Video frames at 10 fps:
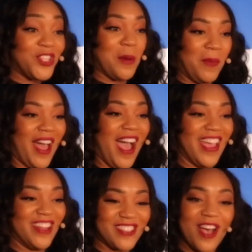you should apply.
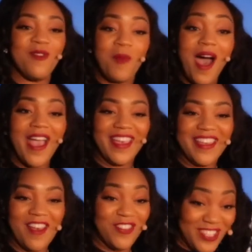And I was like, why?
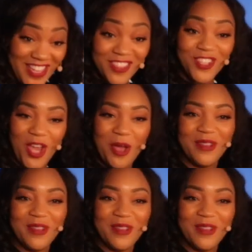Have you seen the show?